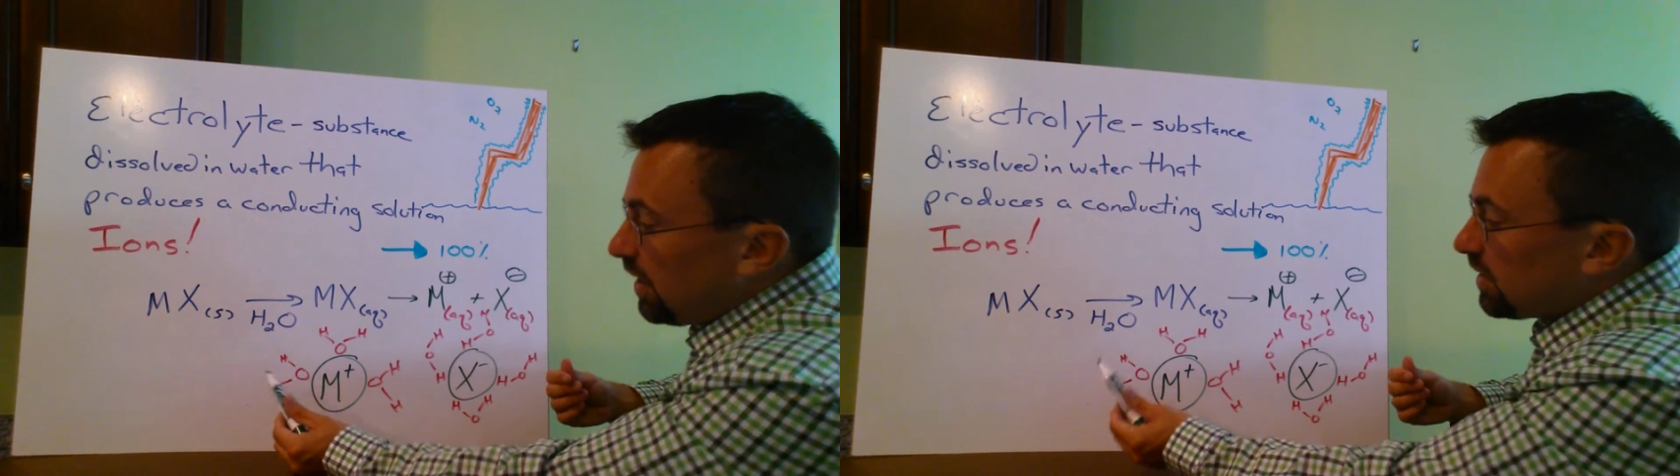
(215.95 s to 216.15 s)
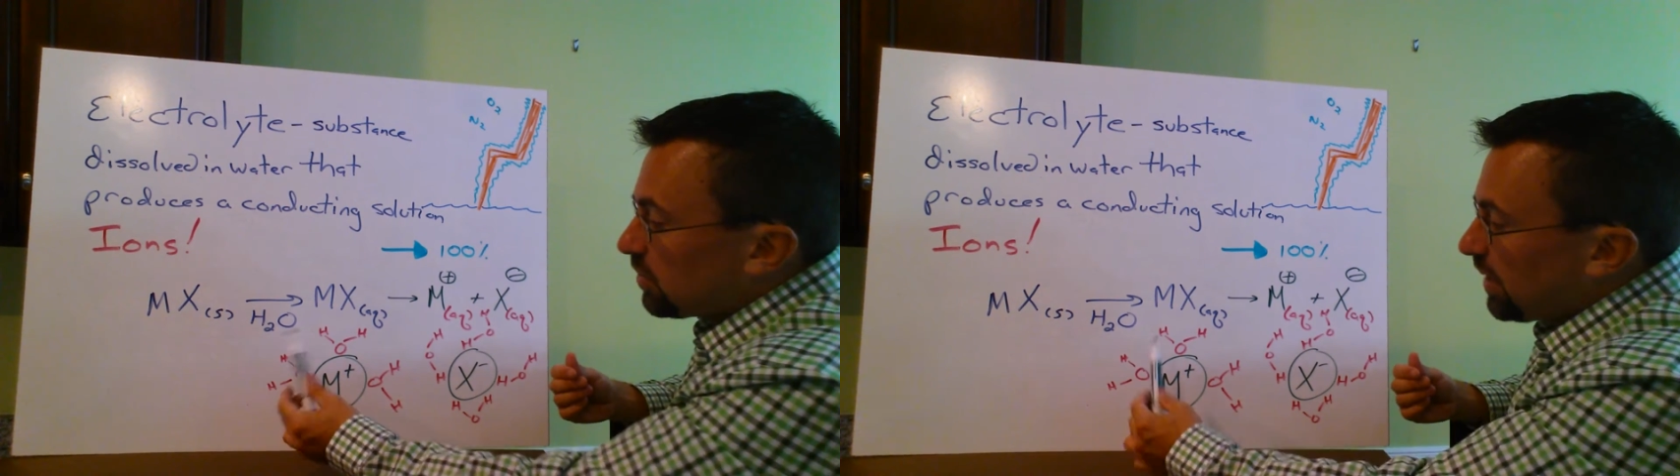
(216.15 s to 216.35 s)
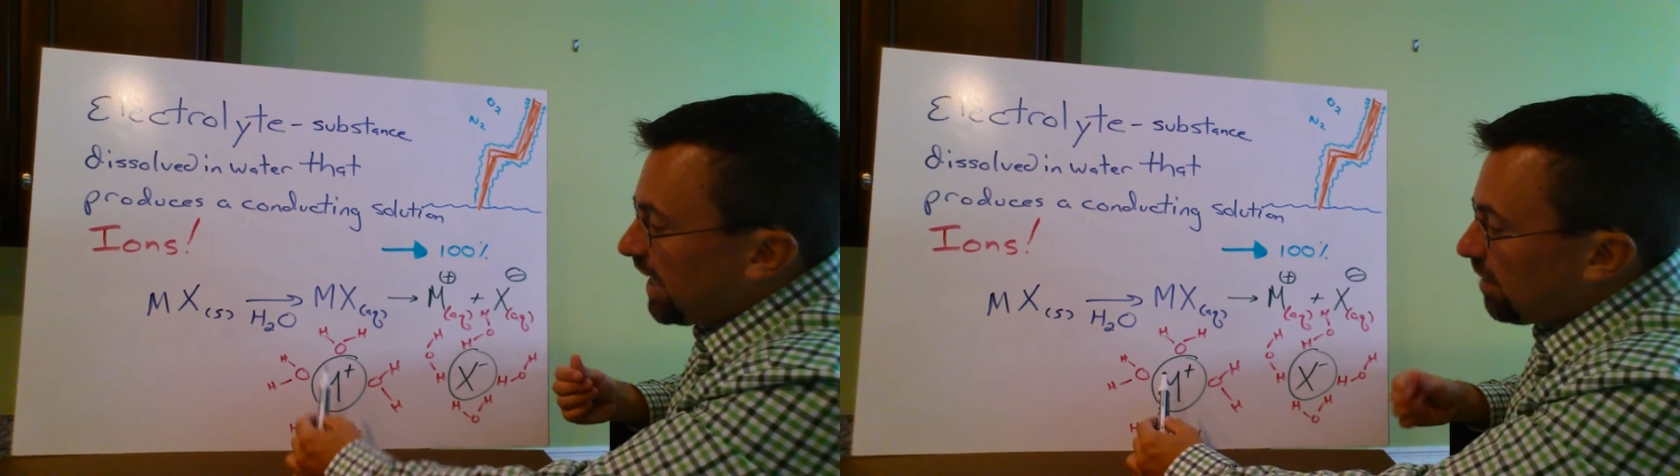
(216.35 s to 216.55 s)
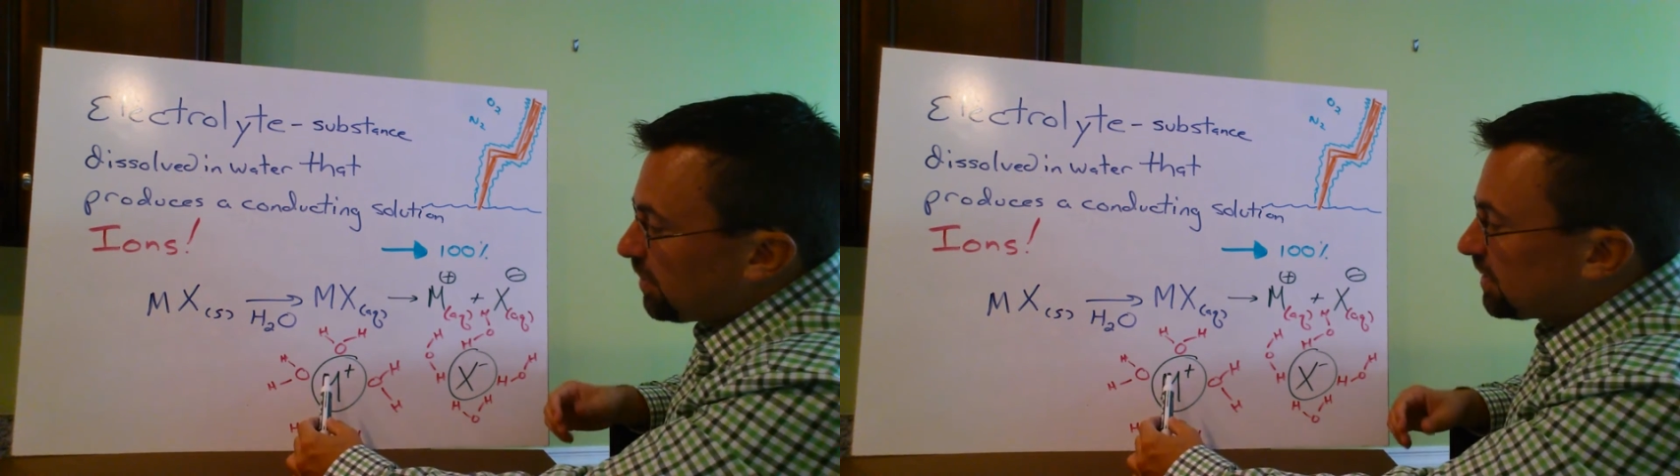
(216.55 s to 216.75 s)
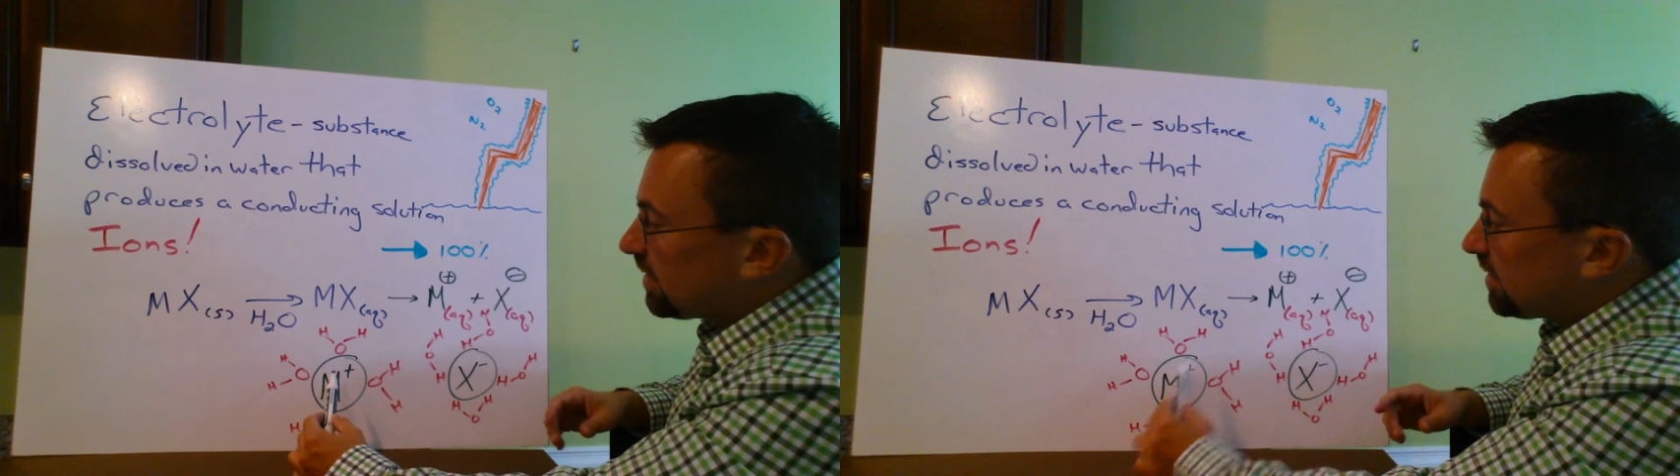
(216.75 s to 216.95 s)
So what
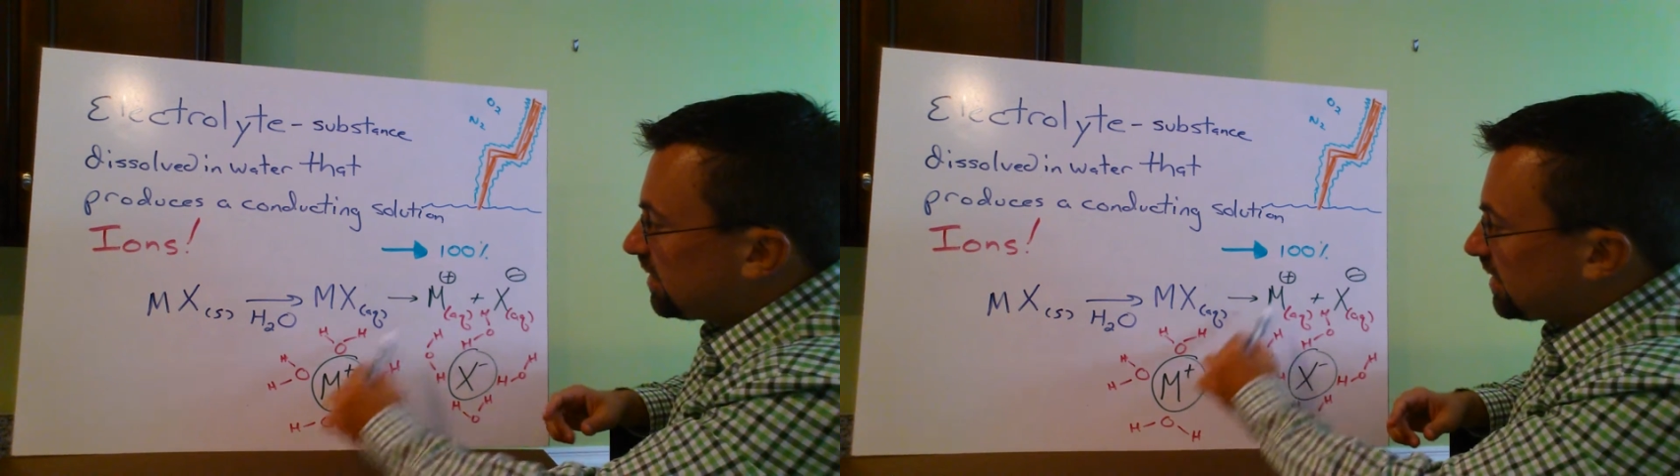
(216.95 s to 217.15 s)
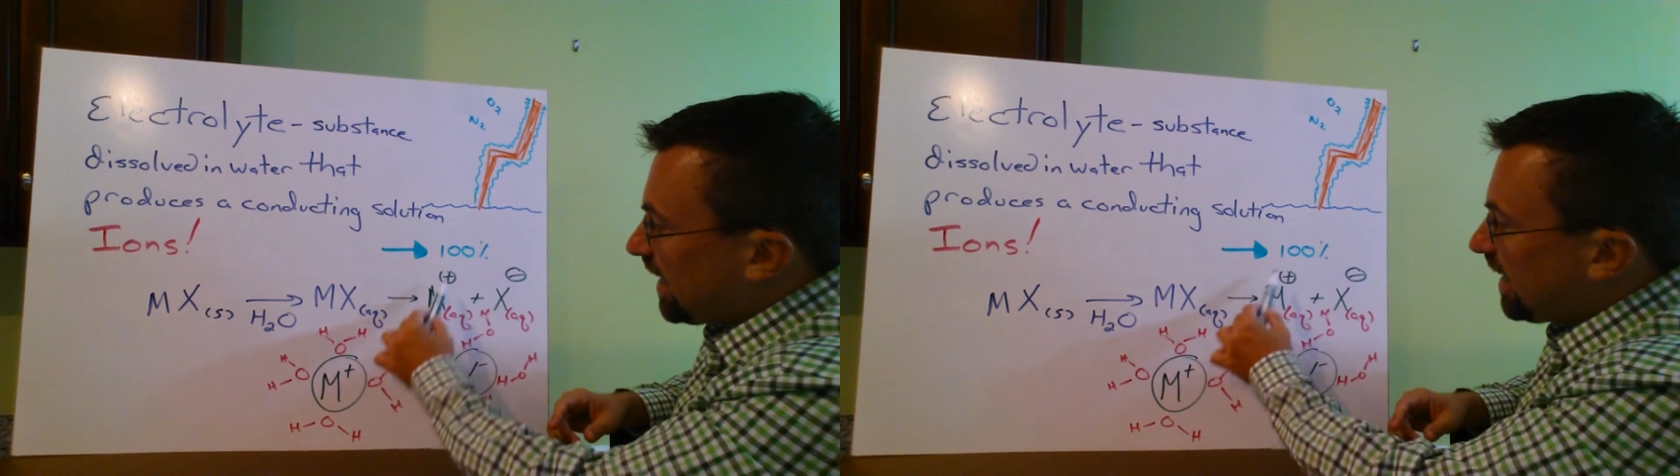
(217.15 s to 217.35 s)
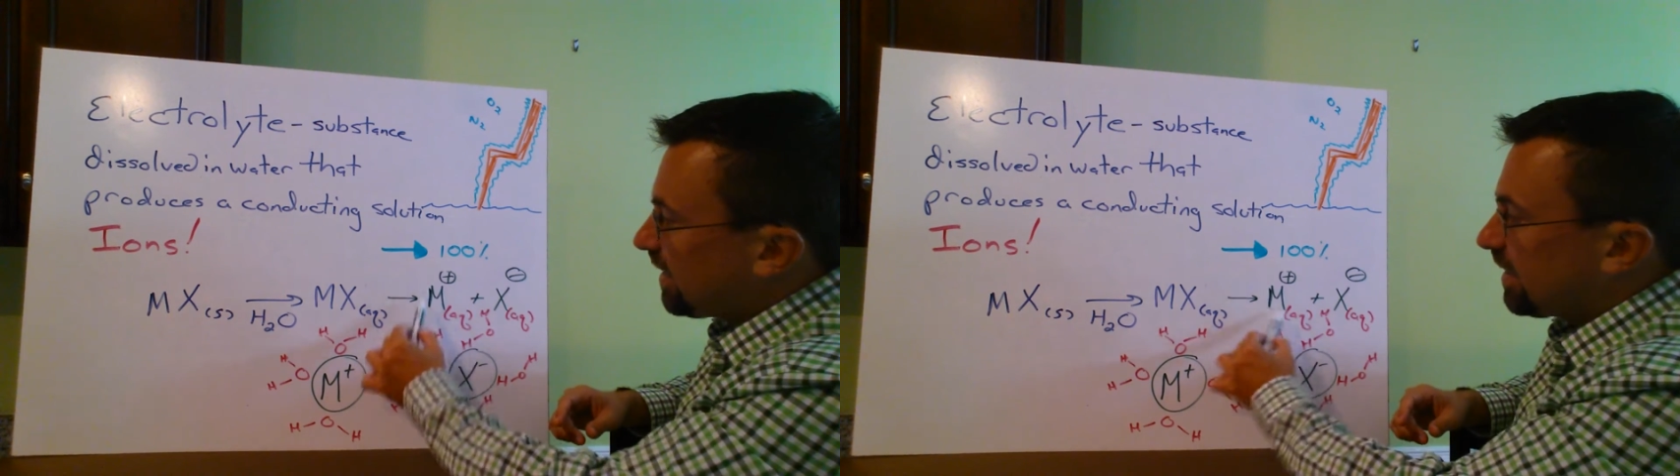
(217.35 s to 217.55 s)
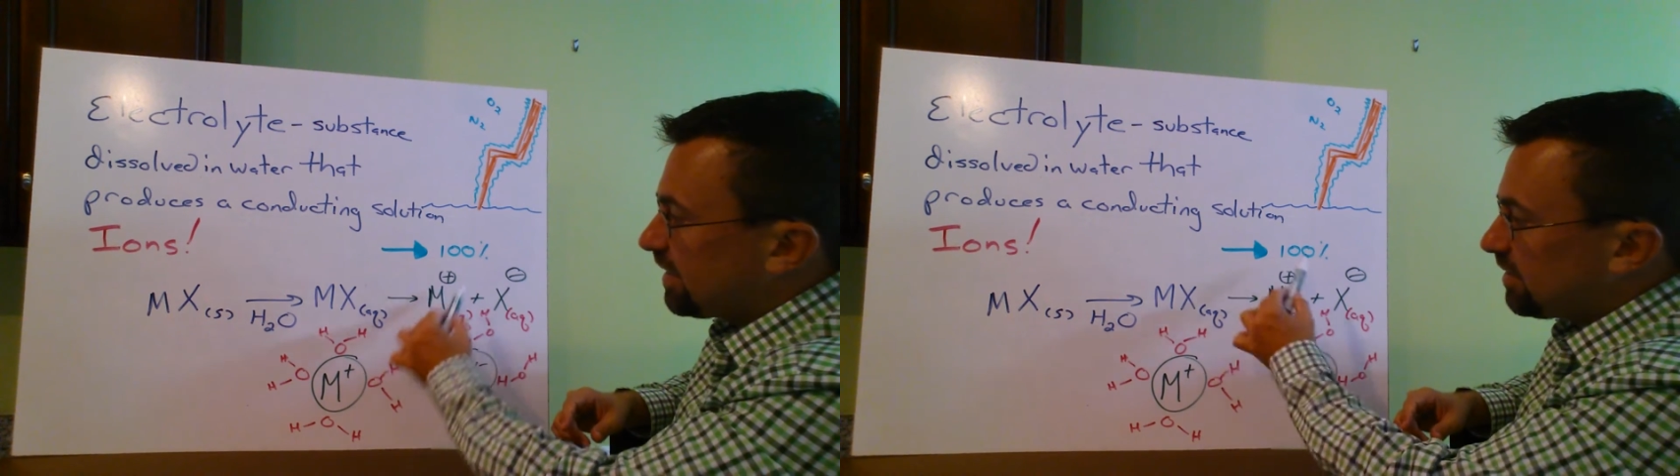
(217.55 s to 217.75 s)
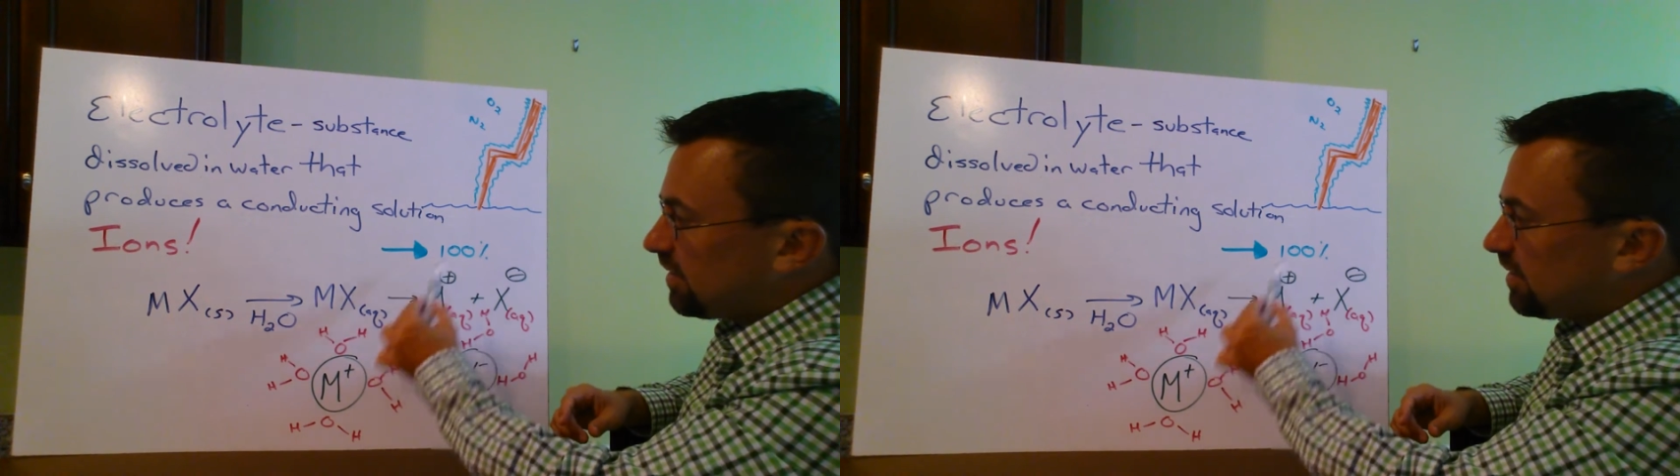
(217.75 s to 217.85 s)
happens is these cations,